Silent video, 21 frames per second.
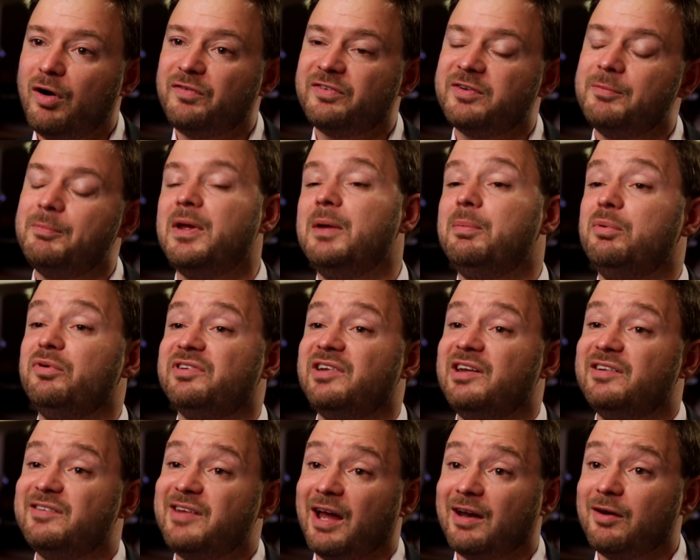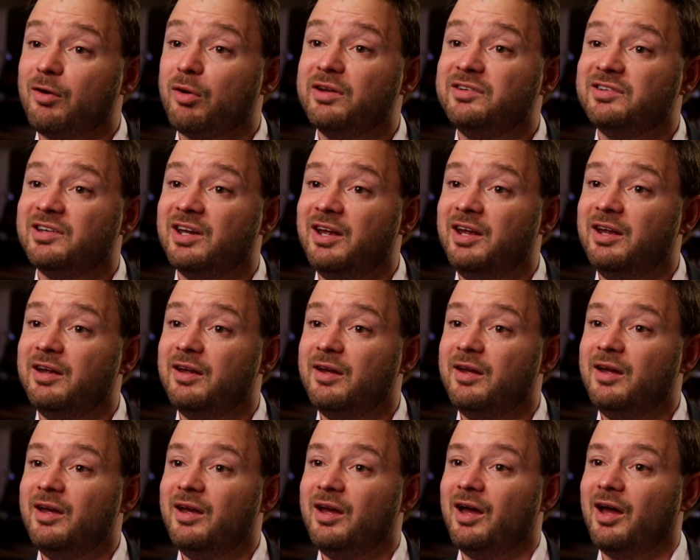Often people see technology,
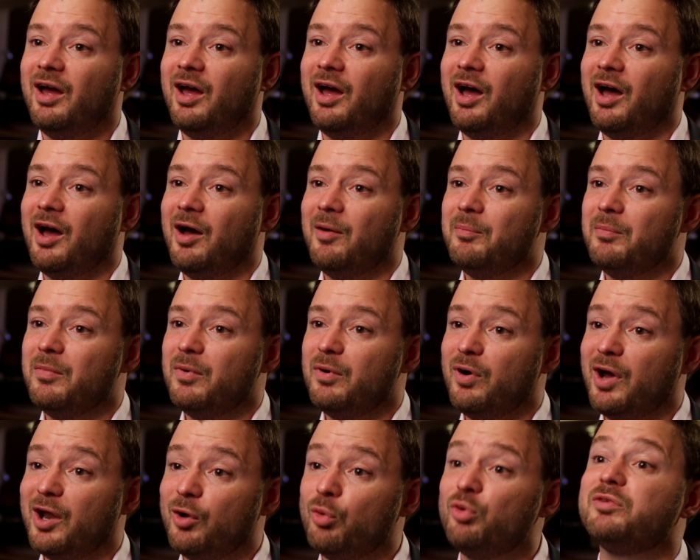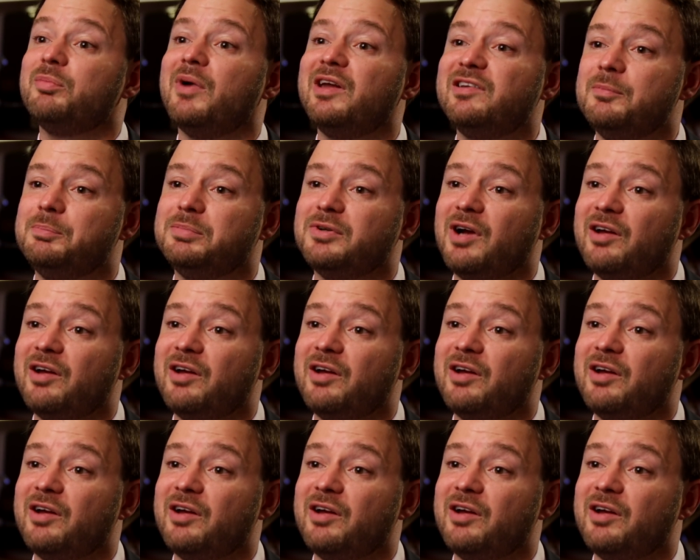an automated